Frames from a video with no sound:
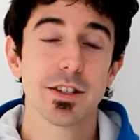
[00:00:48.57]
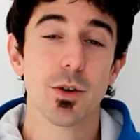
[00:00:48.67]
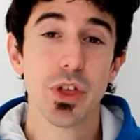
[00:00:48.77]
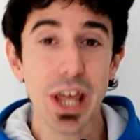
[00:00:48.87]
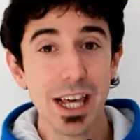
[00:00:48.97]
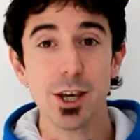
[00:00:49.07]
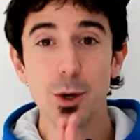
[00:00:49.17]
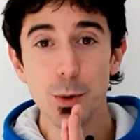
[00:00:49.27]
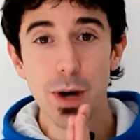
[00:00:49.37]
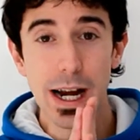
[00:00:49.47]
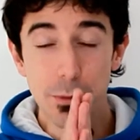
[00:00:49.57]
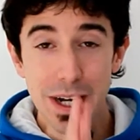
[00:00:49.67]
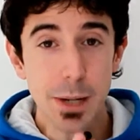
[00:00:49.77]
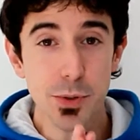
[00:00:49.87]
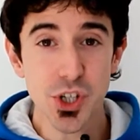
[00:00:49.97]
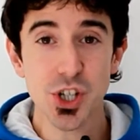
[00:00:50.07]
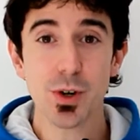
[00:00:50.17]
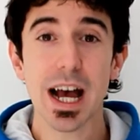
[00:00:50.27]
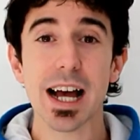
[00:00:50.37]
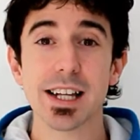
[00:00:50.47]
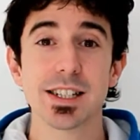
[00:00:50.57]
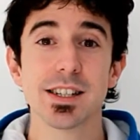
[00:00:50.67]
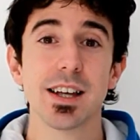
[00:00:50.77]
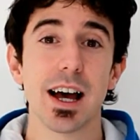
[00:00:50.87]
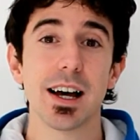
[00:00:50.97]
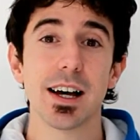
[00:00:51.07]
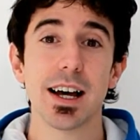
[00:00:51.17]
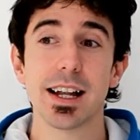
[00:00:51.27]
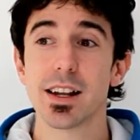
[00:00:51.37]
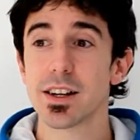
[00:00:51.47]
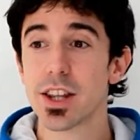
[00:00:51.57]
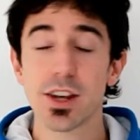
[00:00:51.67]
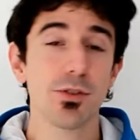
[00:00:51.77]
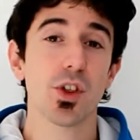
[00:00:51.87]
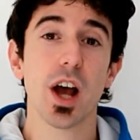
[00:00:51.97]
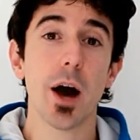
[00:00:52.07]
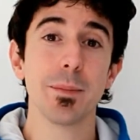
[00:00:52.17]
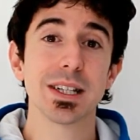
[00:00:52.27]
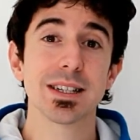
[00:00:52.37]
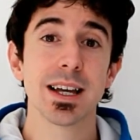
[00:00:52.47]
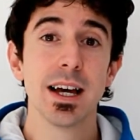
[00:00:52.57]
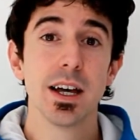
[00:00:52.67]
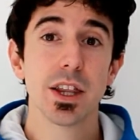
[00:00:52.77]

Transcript: So thank you. I really appreciate you guys. And thank you for the comments.